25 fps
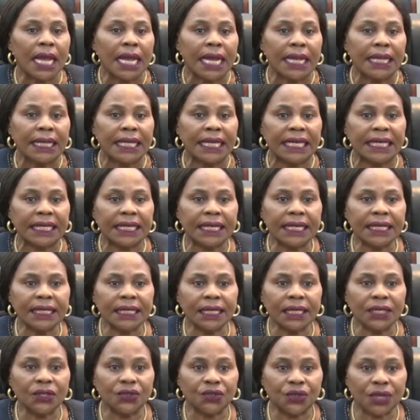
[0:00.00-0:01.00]
The
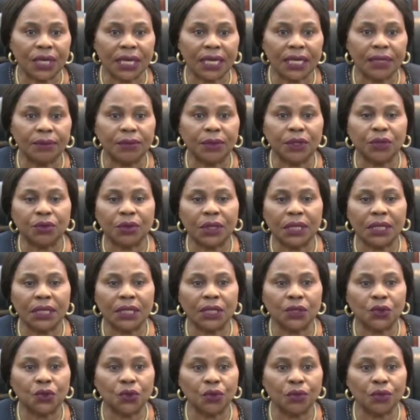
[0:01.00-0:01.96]
increasing trade between the two